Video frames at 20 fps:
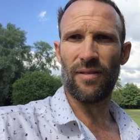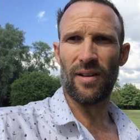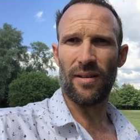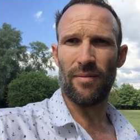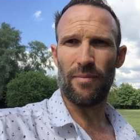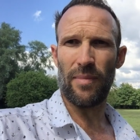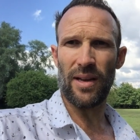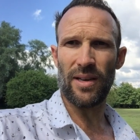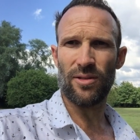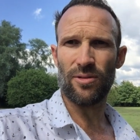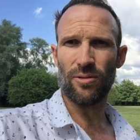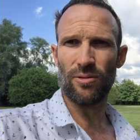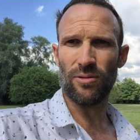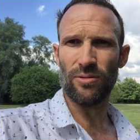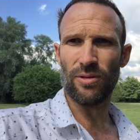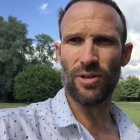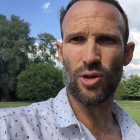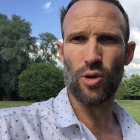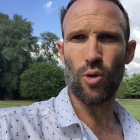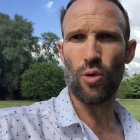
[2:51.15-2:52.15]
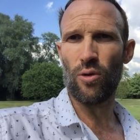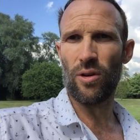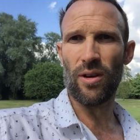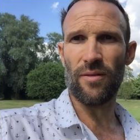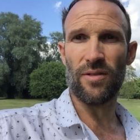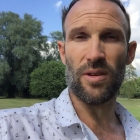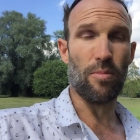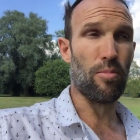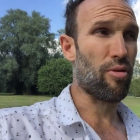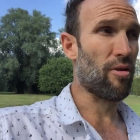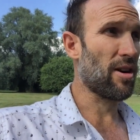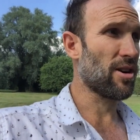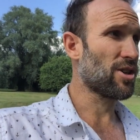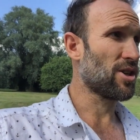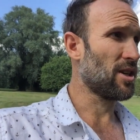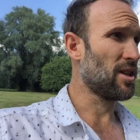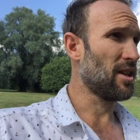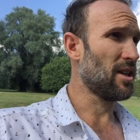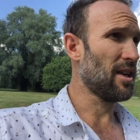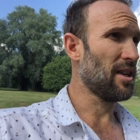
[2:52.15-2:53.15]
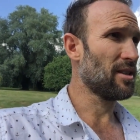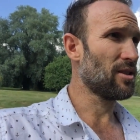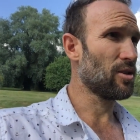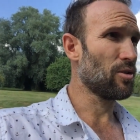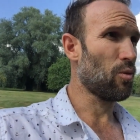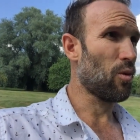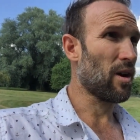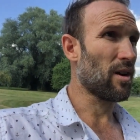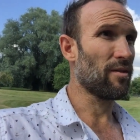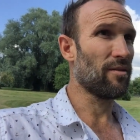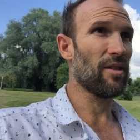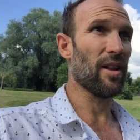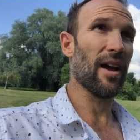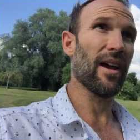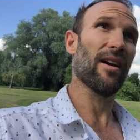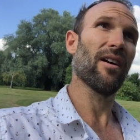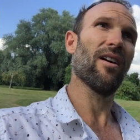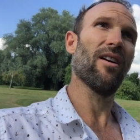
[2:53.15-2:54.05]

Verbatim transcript: a mental story of depression and into one of like,